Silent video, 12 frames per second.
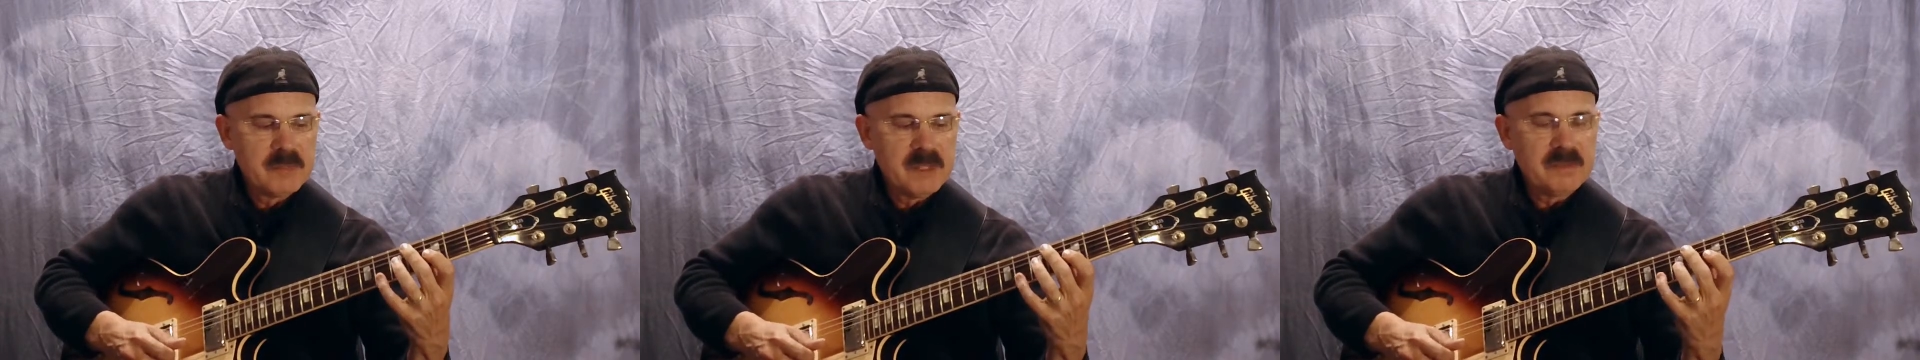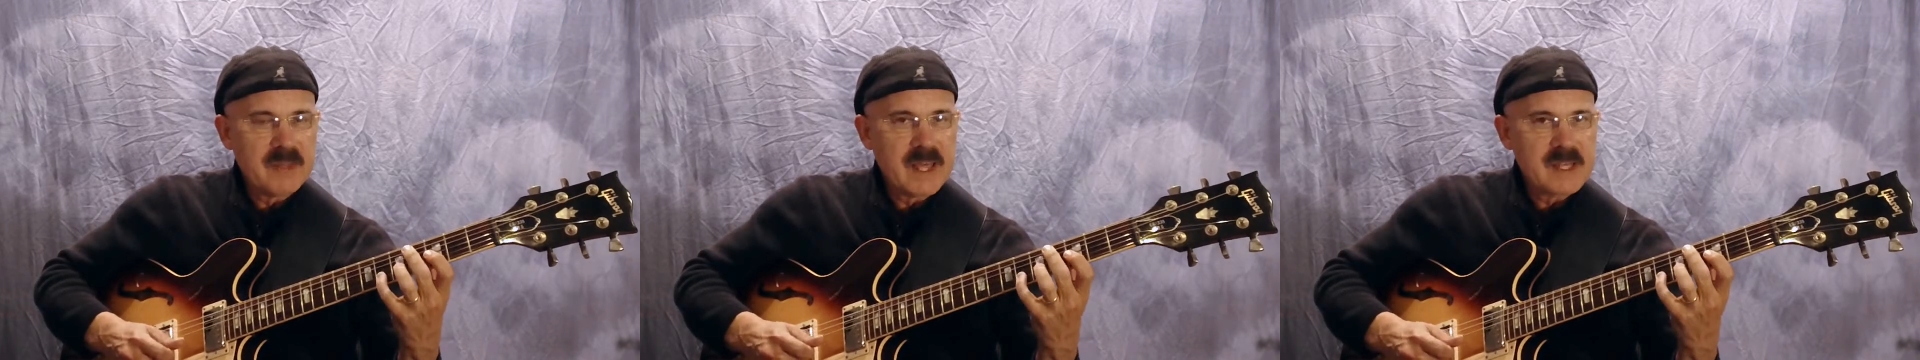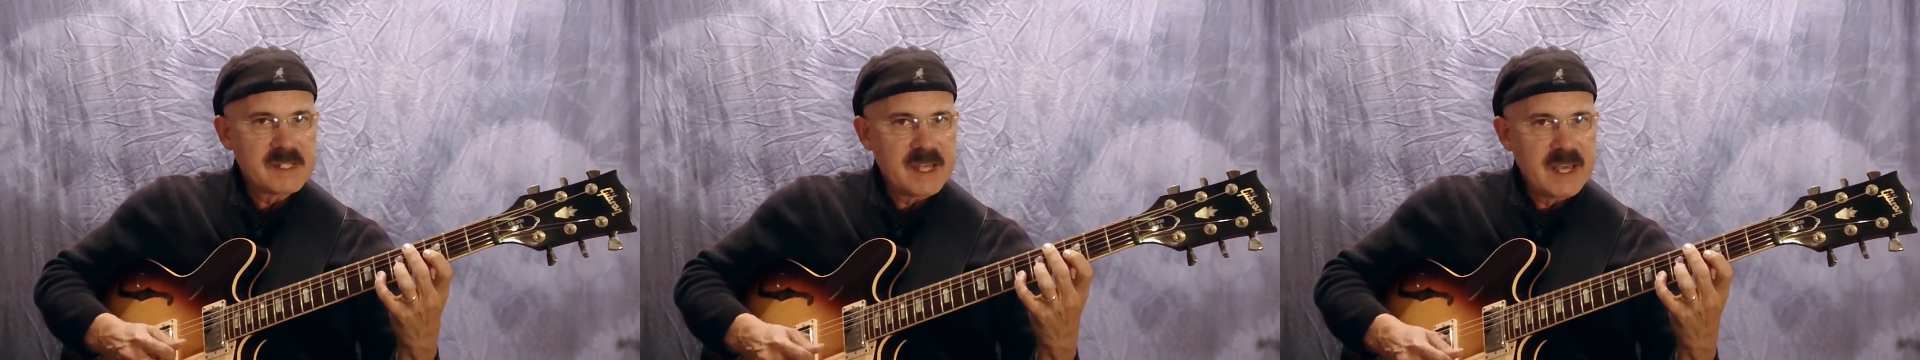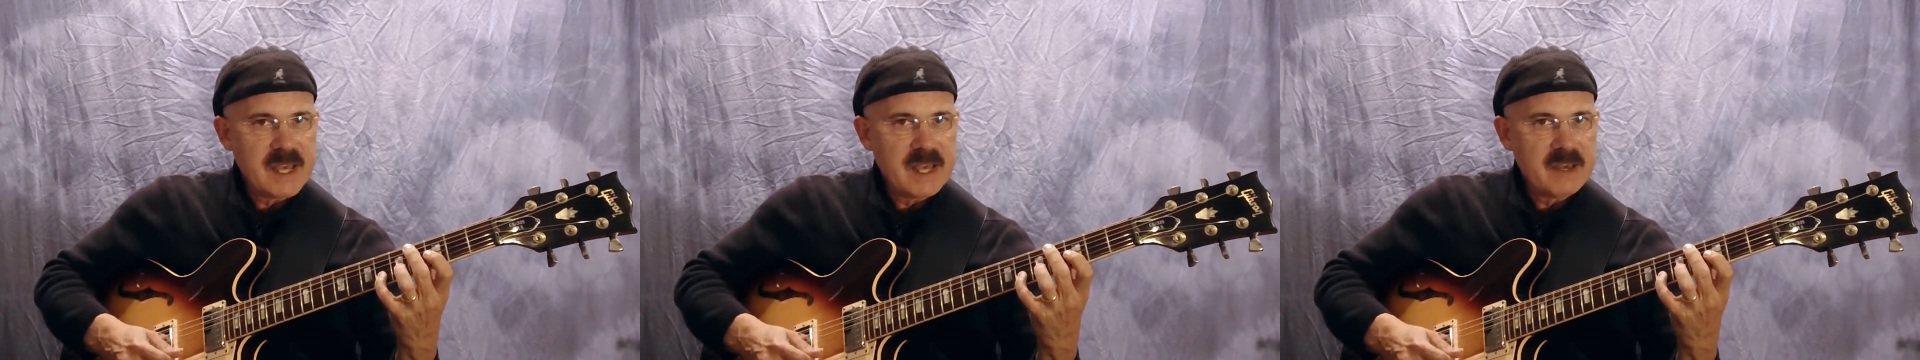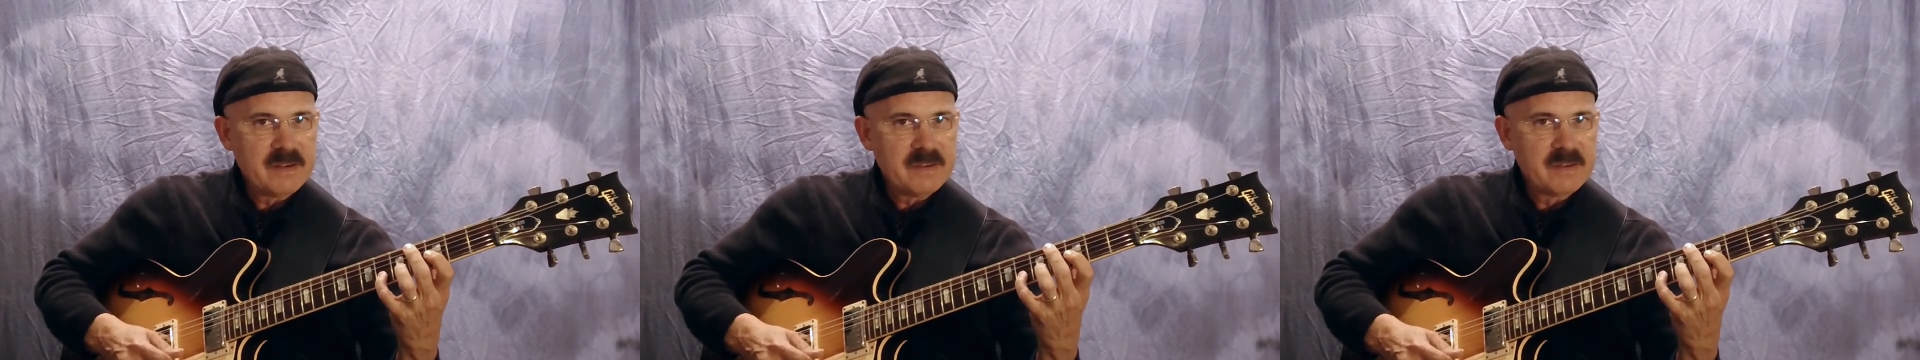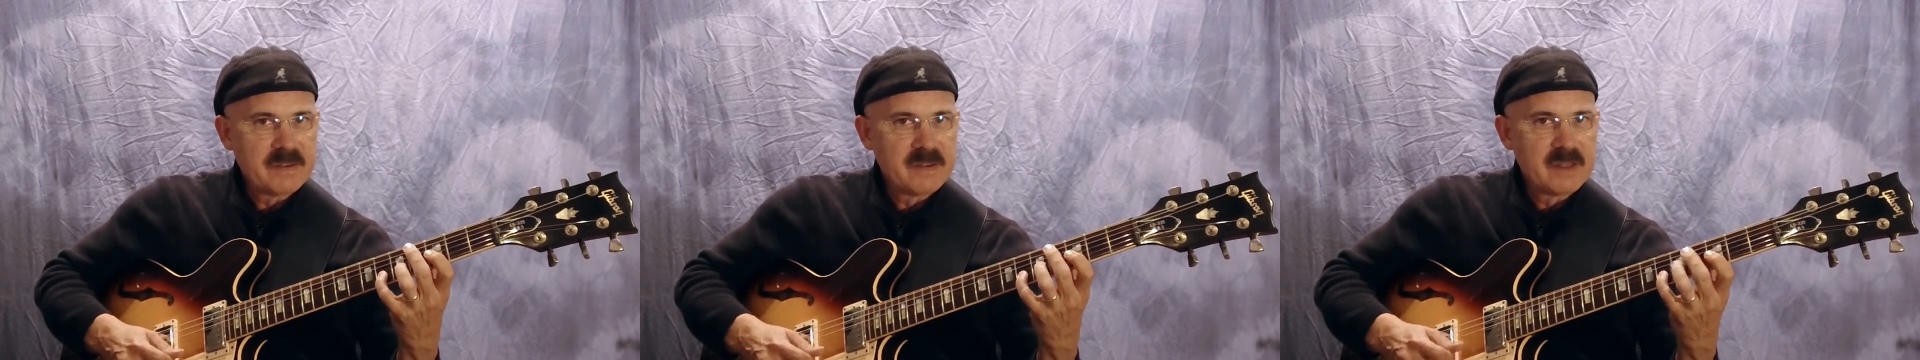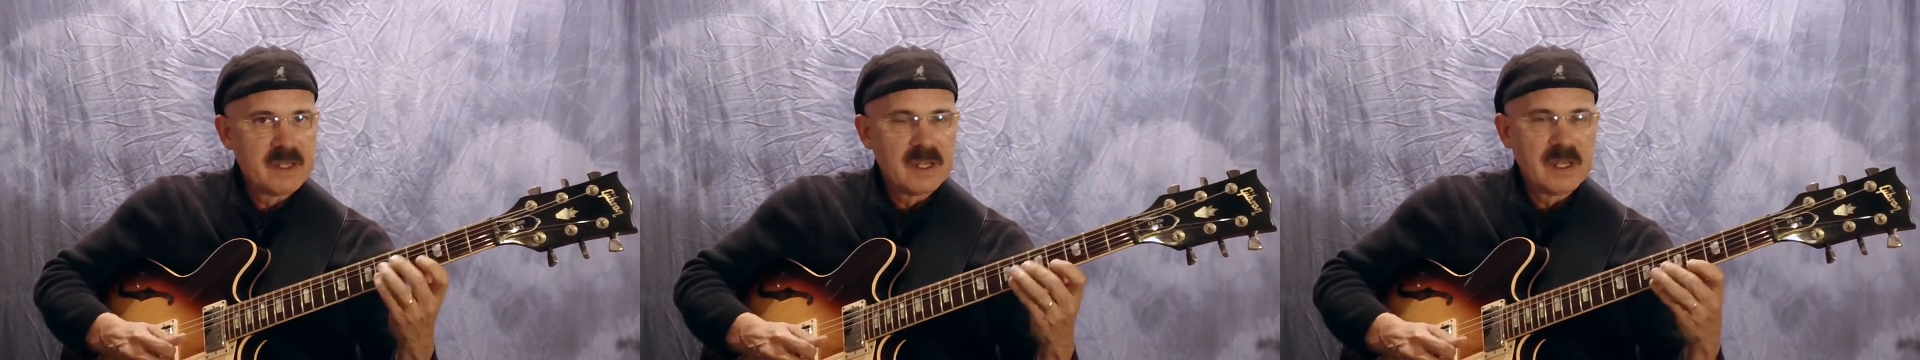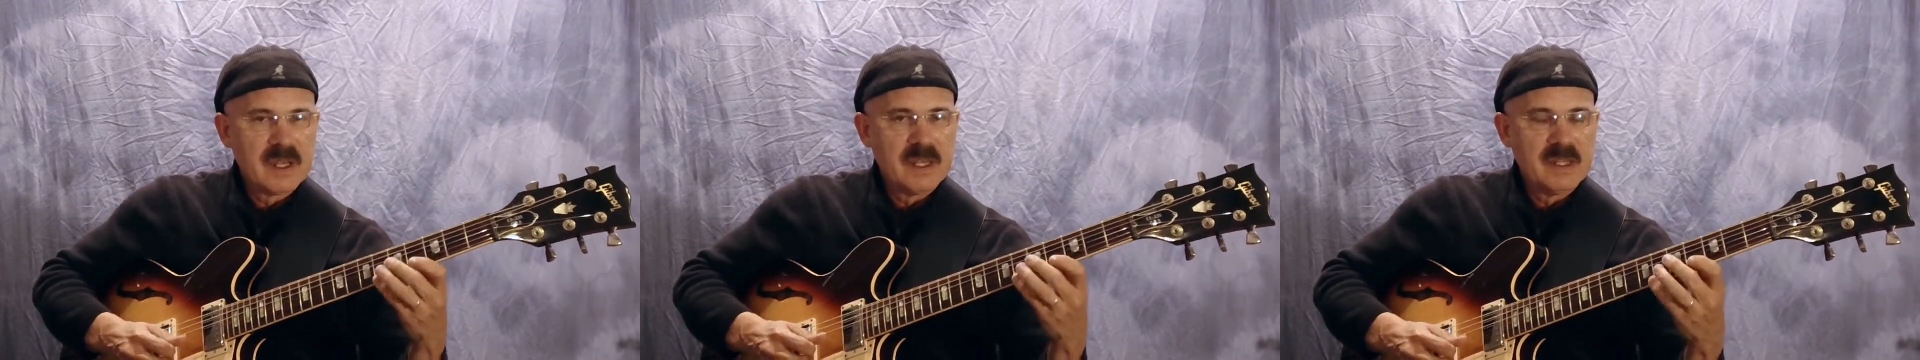B flat to F,
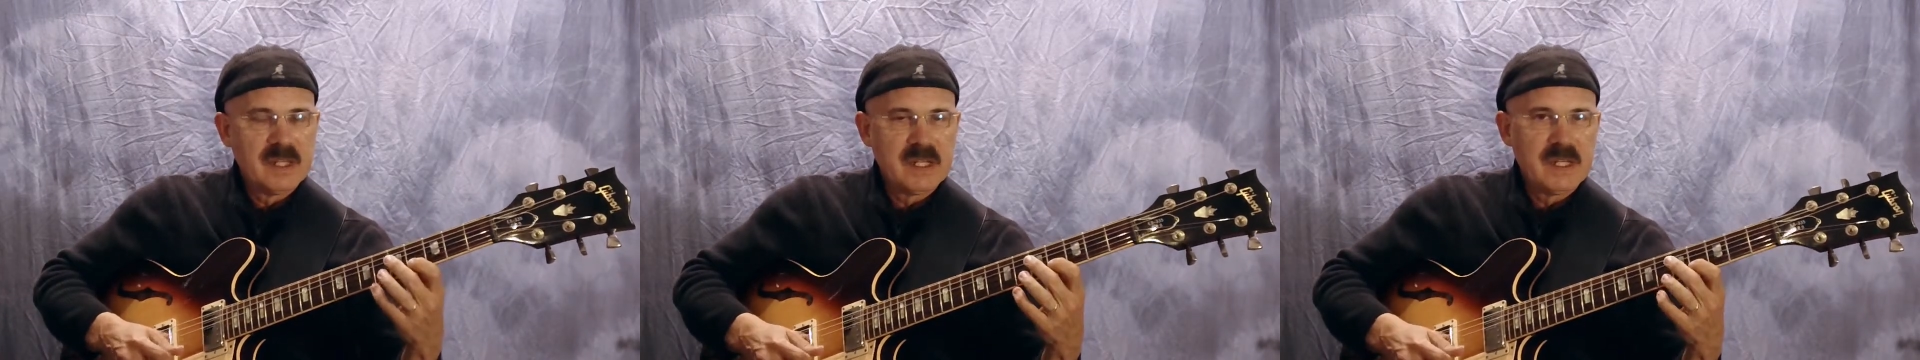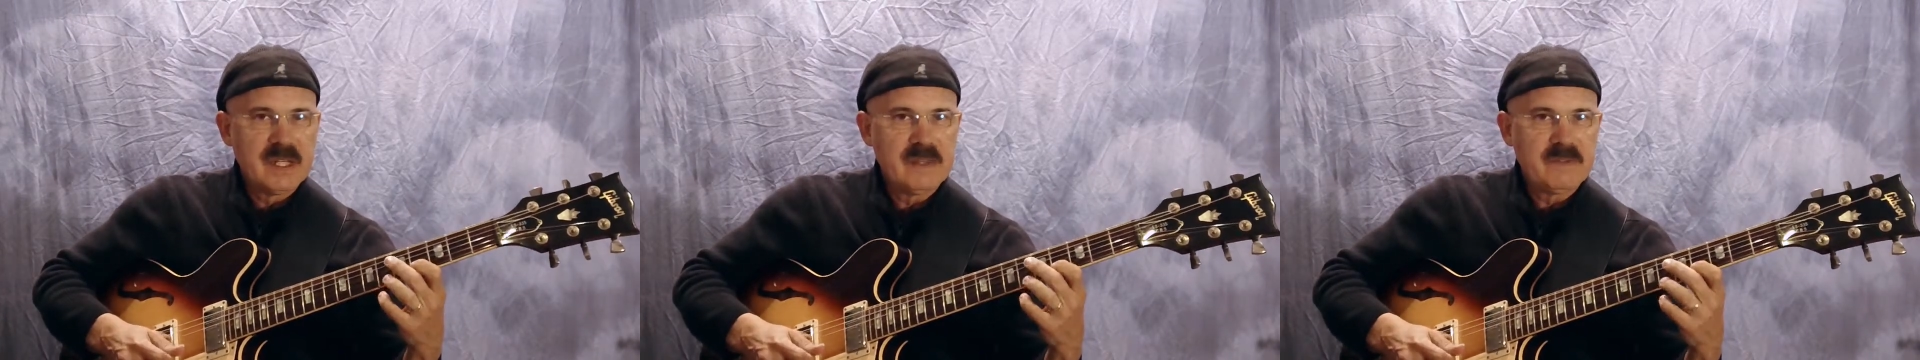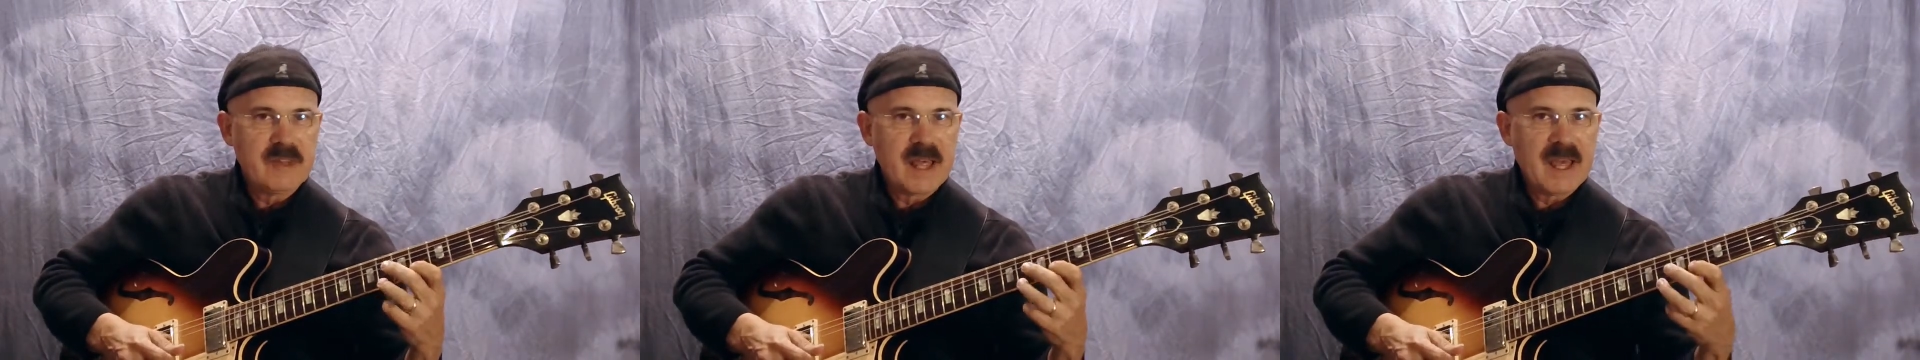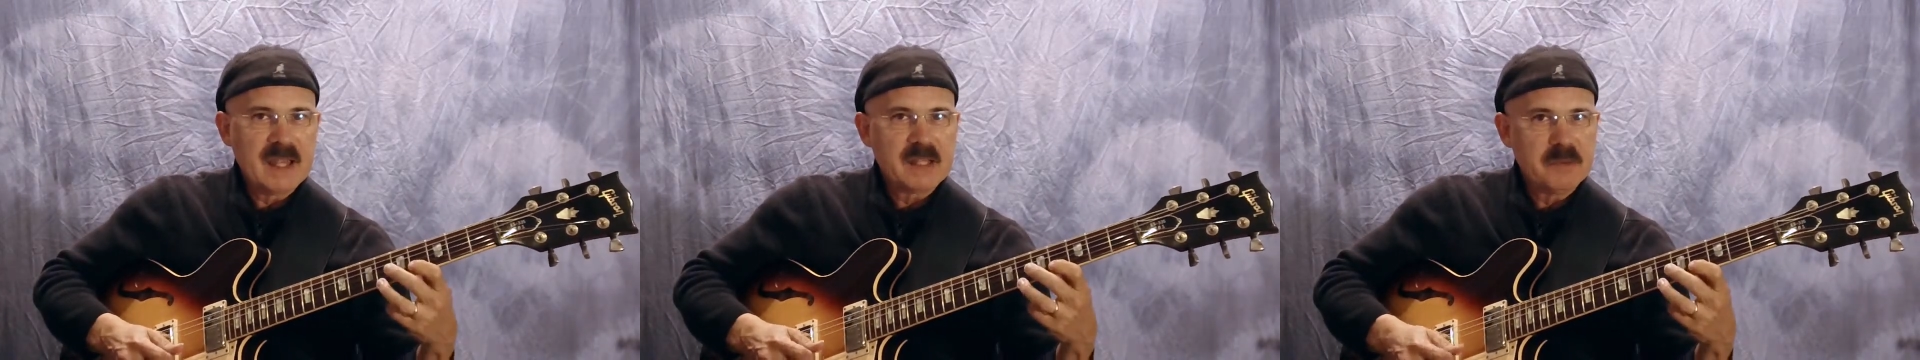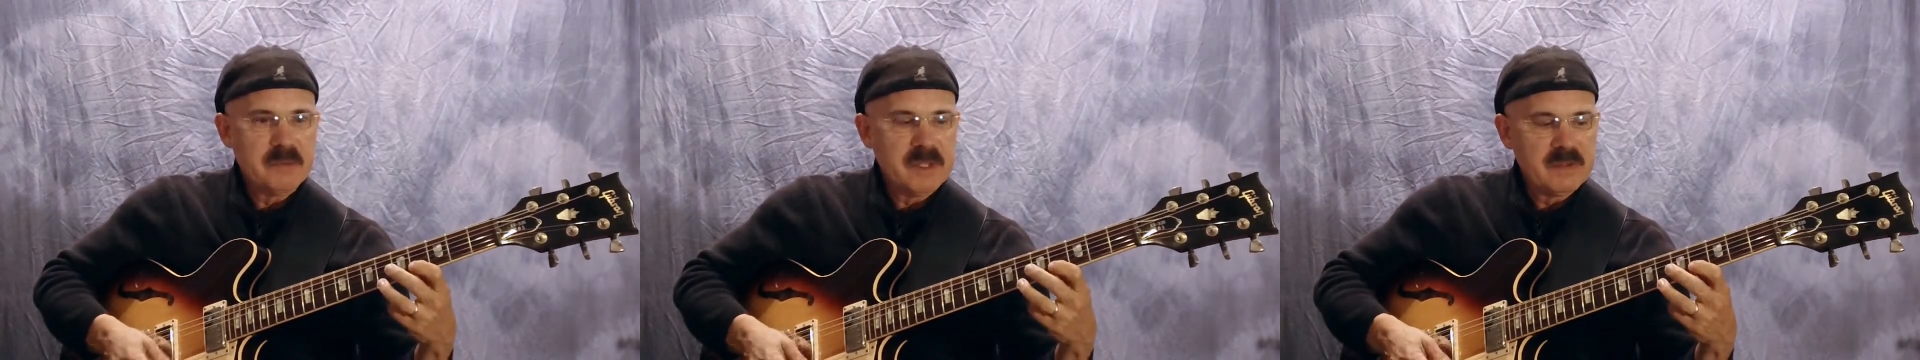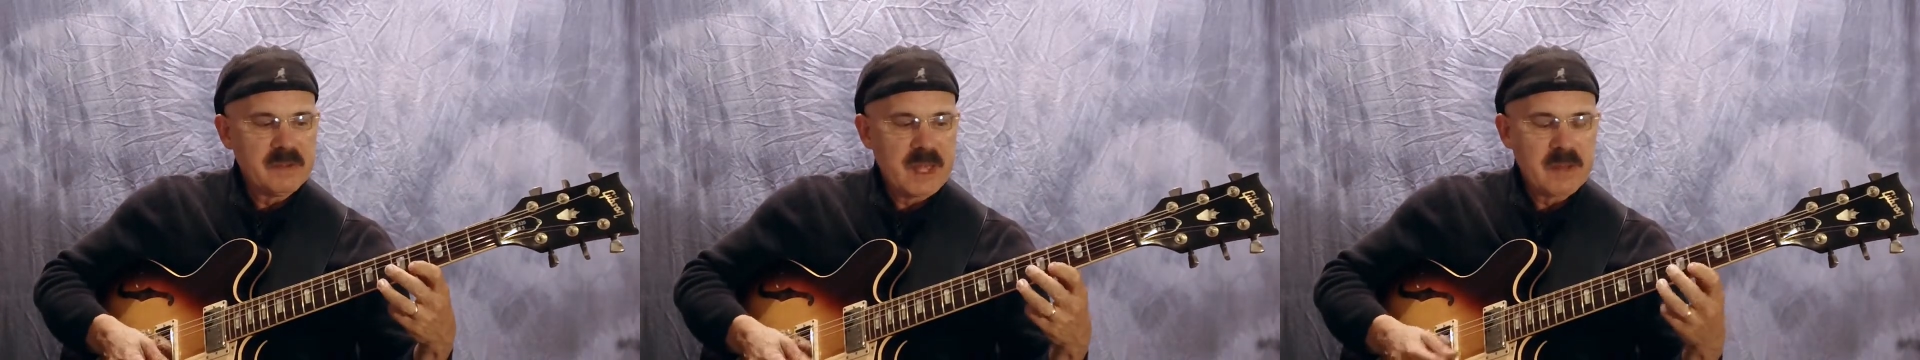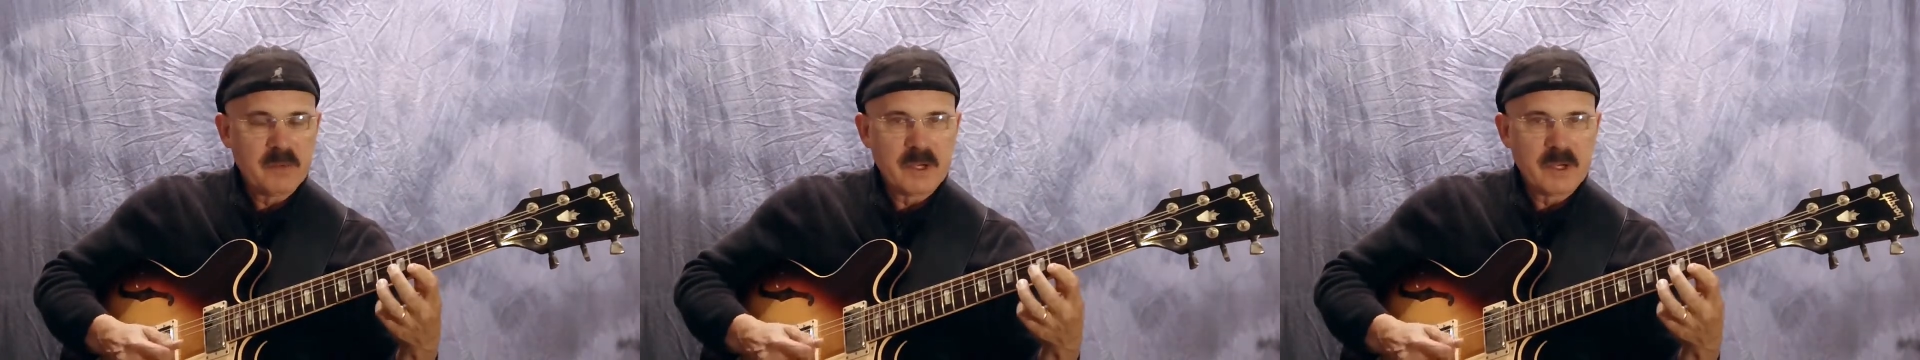and then E flat to B flat,